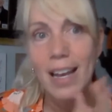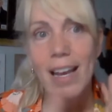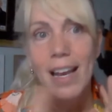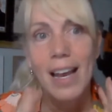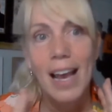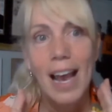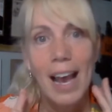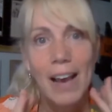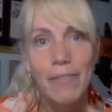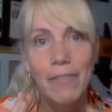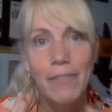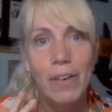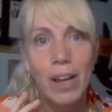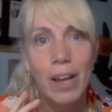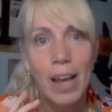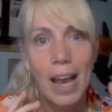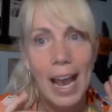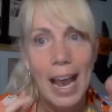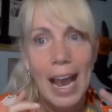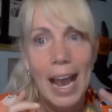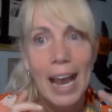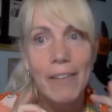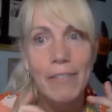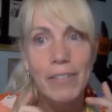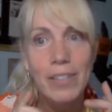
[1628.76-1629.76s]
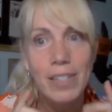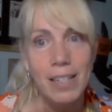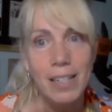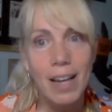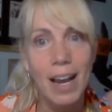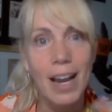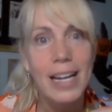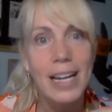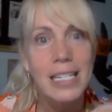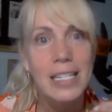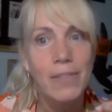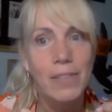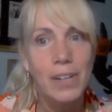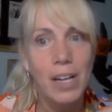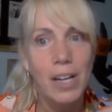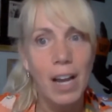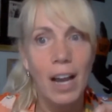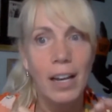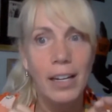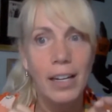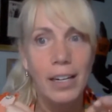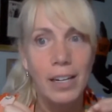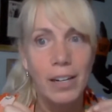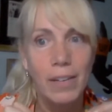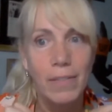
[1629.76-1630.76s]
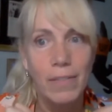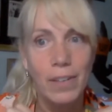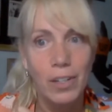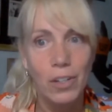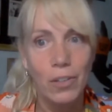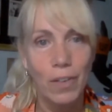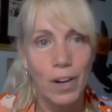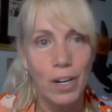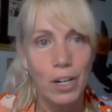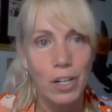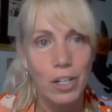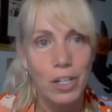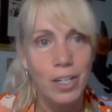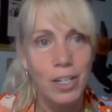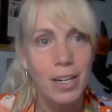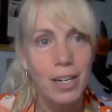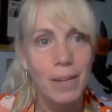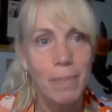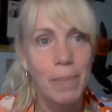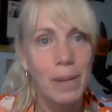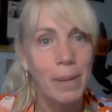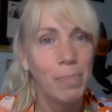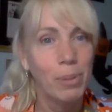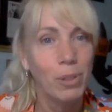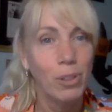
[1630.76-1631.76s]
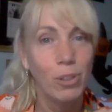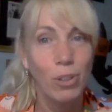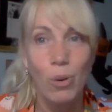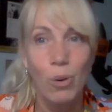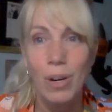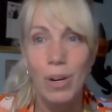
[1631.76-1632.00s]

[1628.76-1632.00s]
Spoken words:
have signs of cognitive dysfunction, and people don't